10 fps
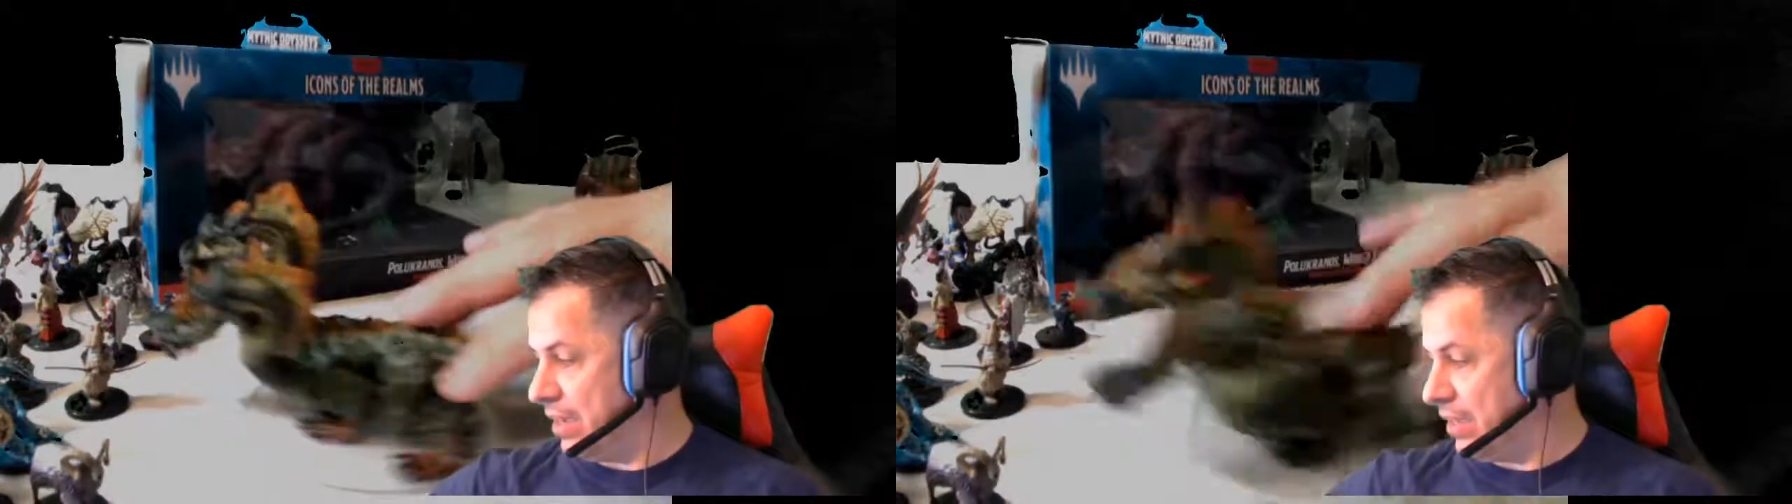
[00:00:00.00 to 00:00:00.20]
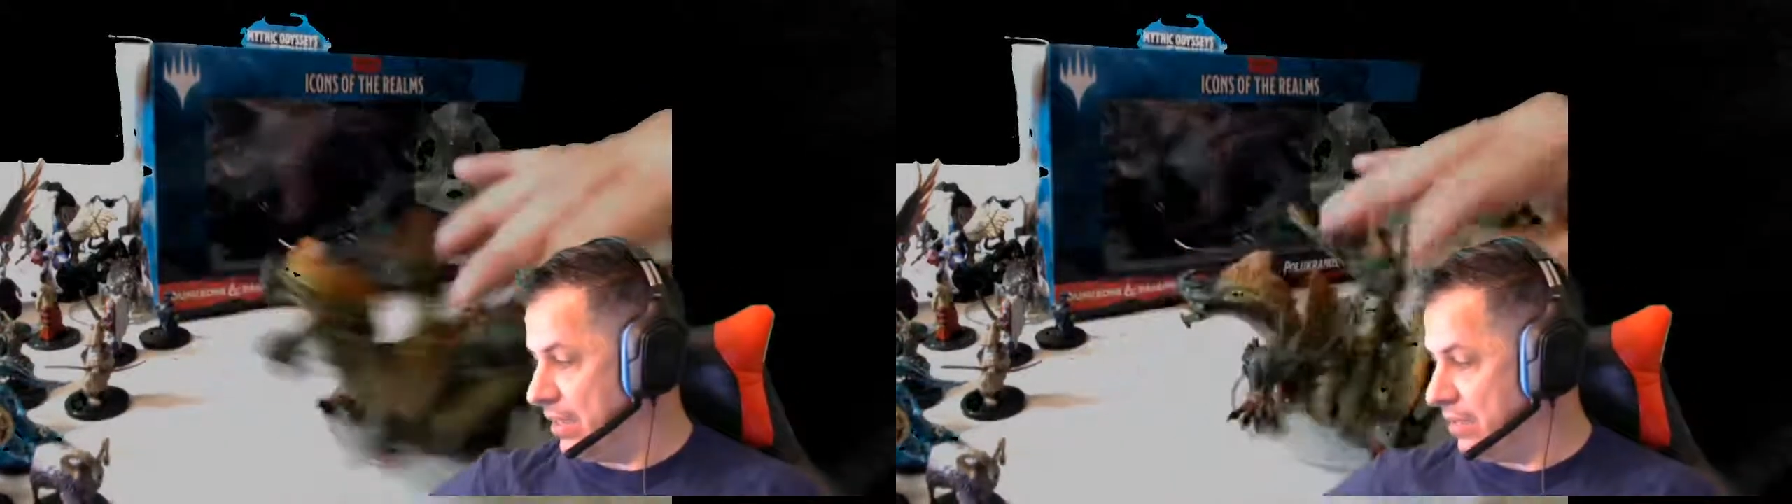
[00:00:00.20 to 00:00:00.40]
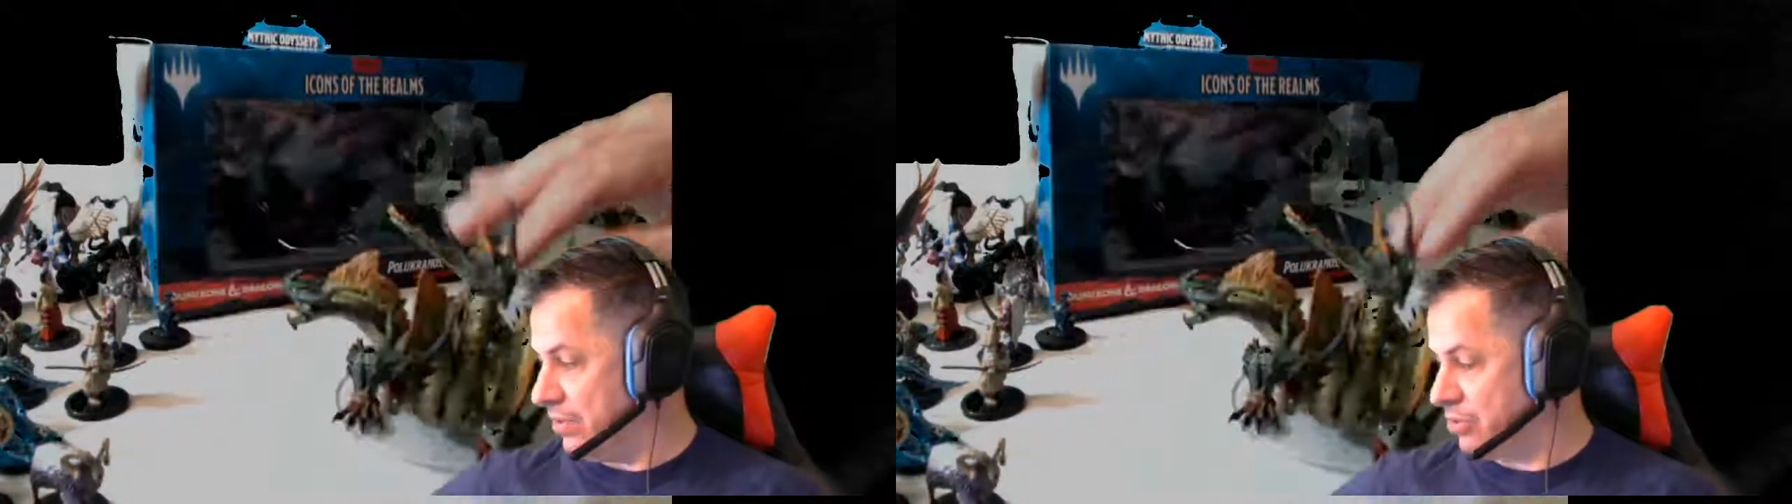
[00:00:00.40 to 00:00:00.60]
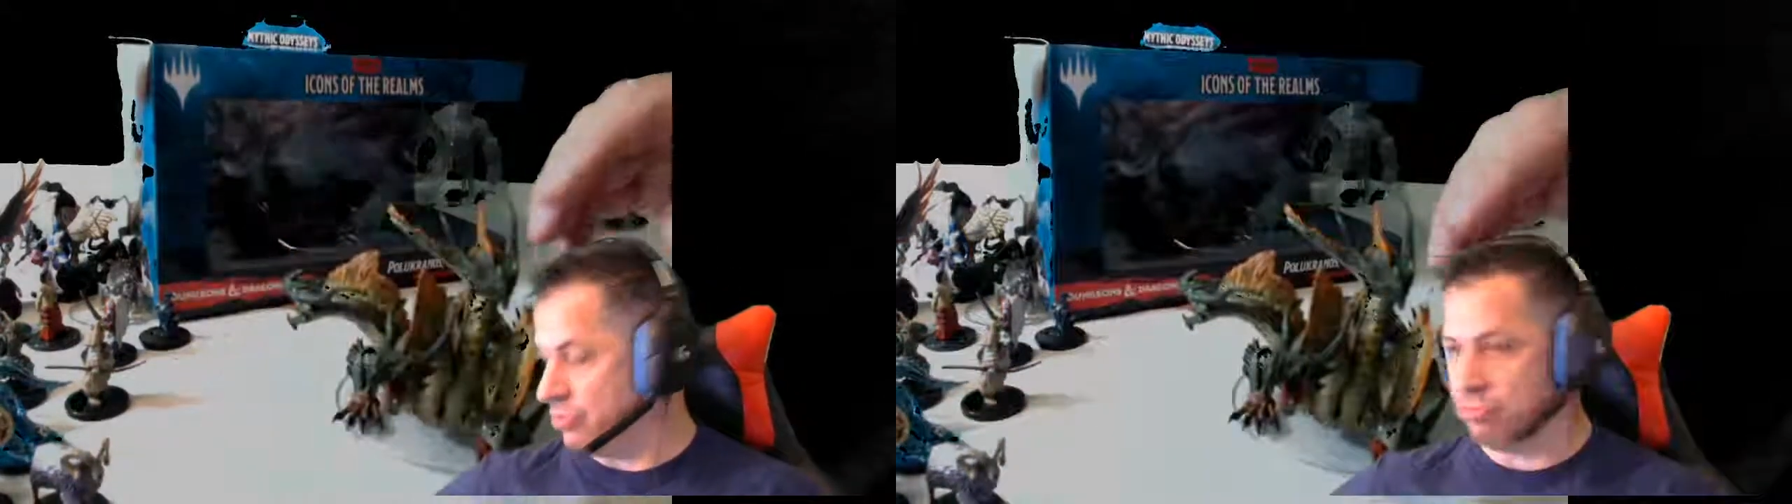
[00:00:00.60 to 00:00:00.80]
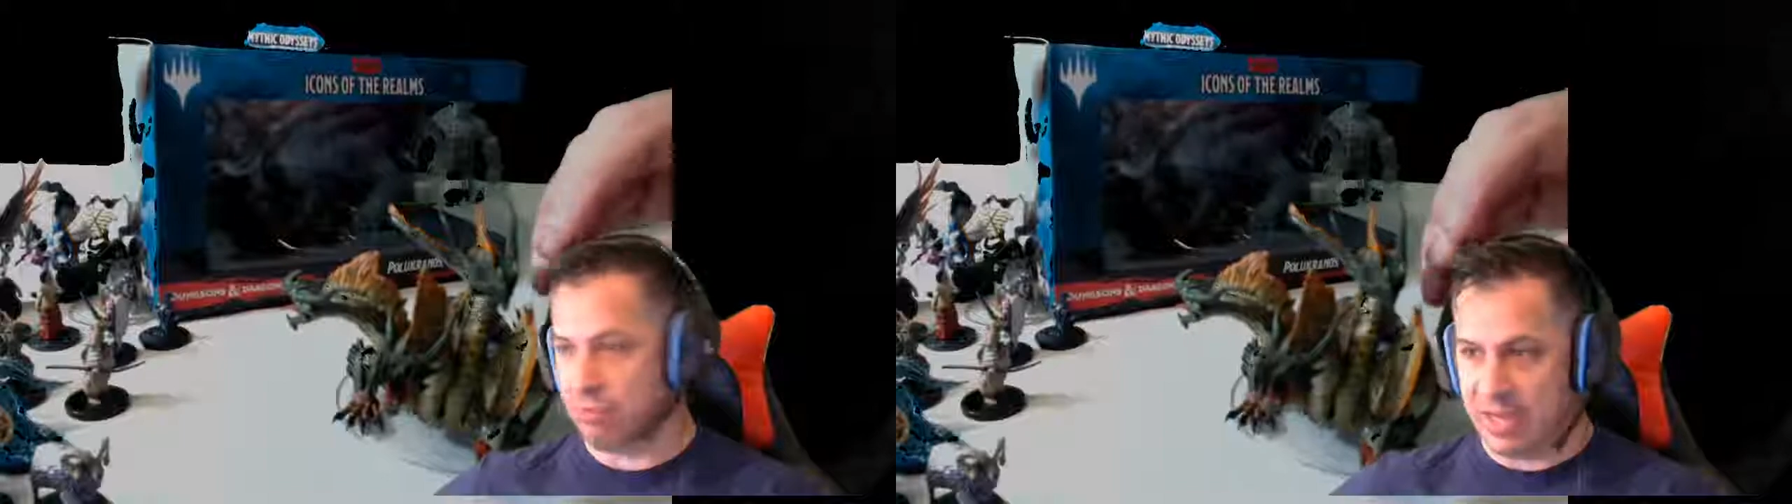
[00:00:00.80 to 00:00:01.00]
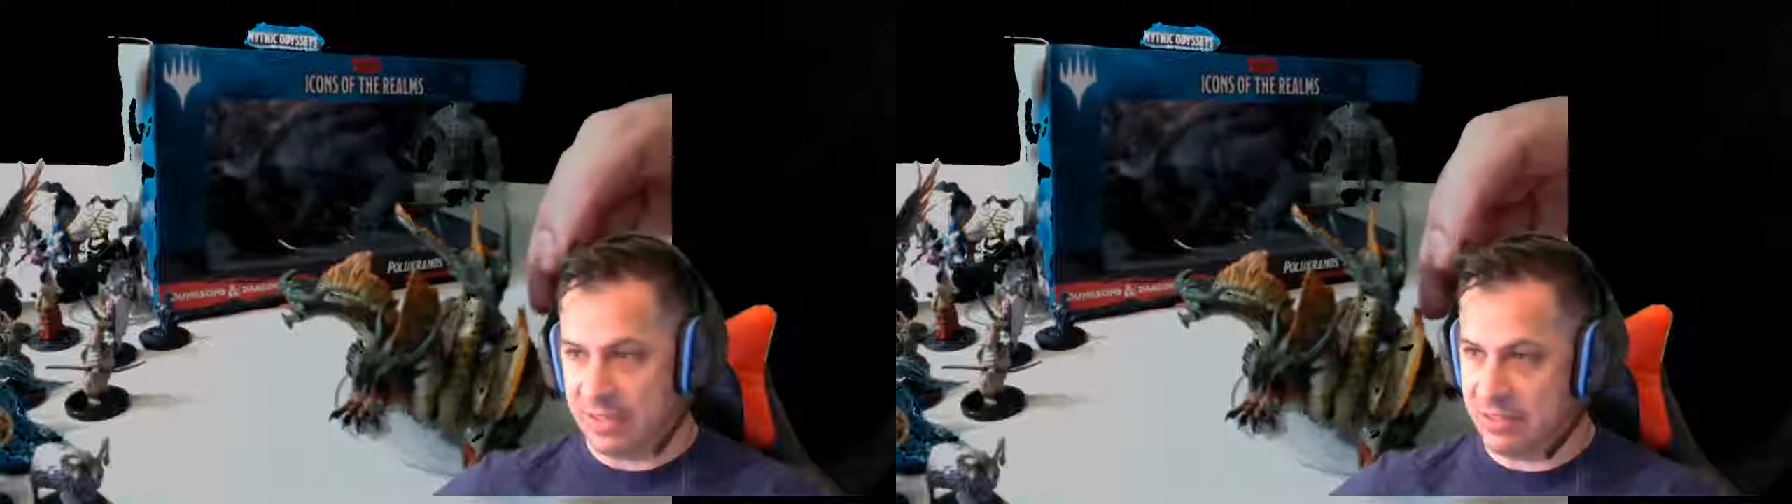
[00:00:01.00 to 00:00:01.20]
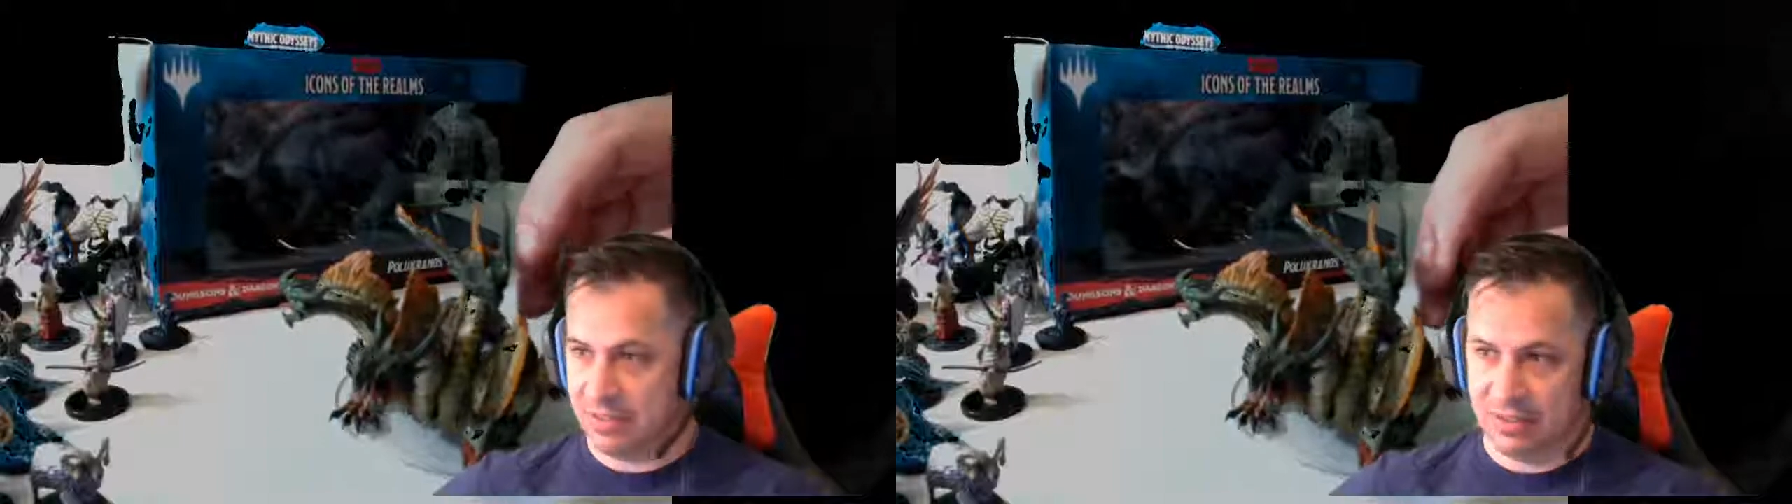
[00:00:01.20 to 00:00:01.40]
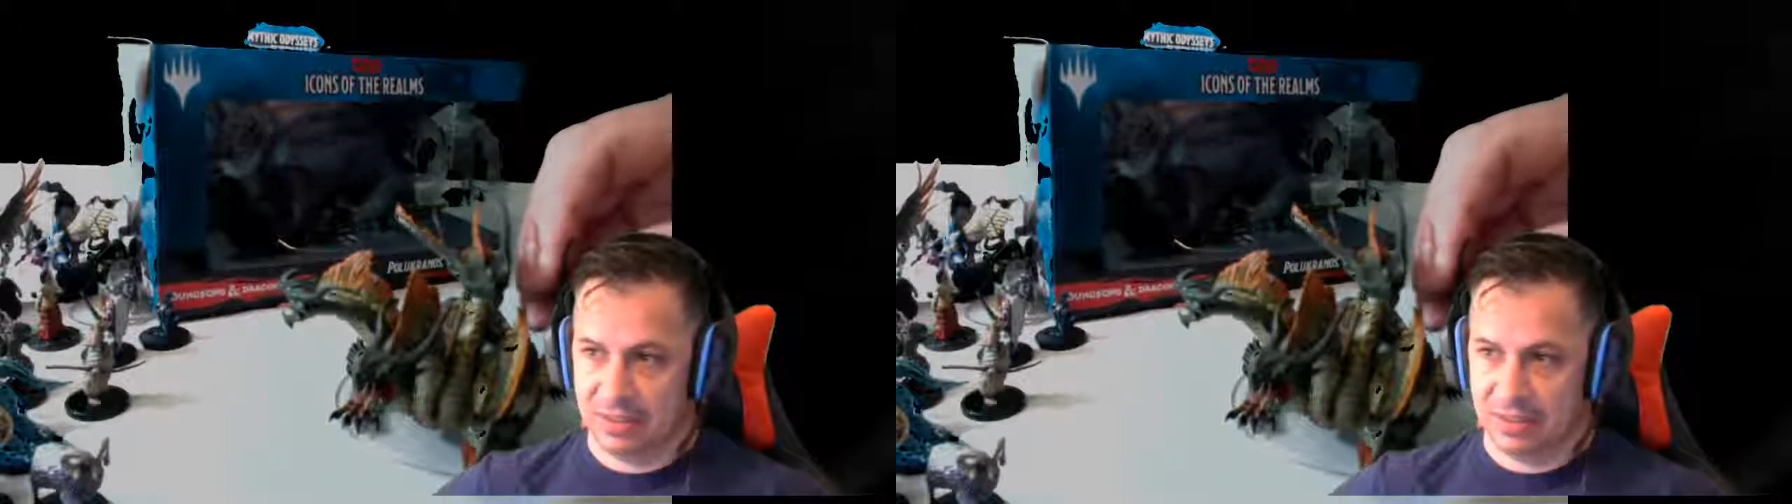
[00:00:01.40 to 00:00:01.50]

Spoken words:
He looks great.